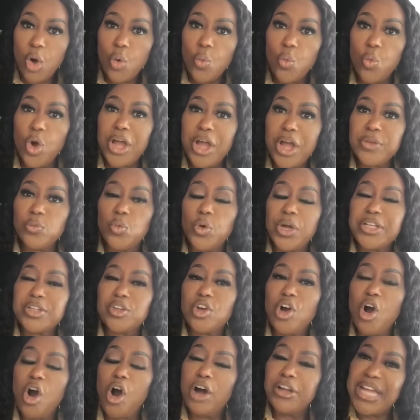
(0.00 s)
what
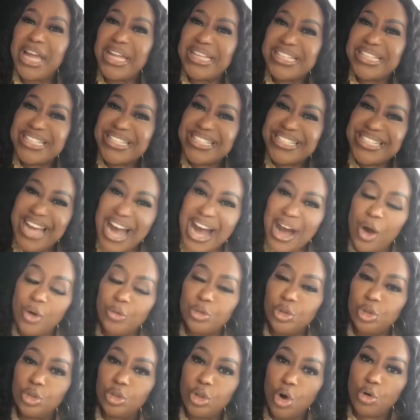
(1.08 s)
God had
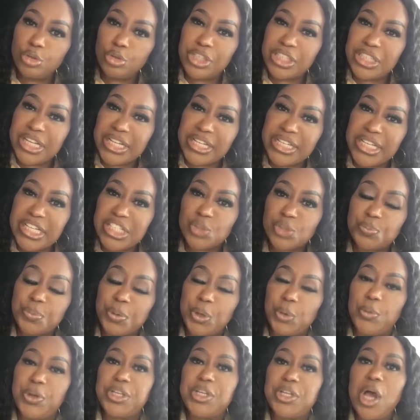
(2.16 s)
downloaded in his
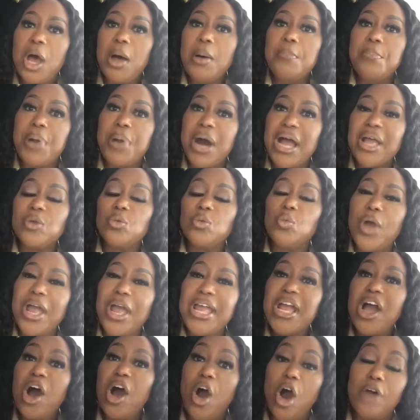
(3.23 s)
spirit by
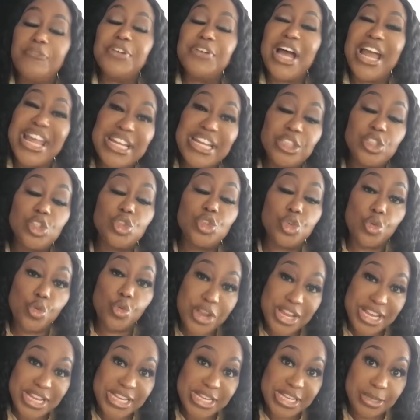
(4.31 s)
way of a
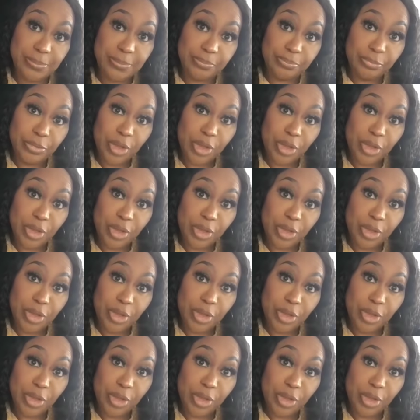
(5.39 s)
dream.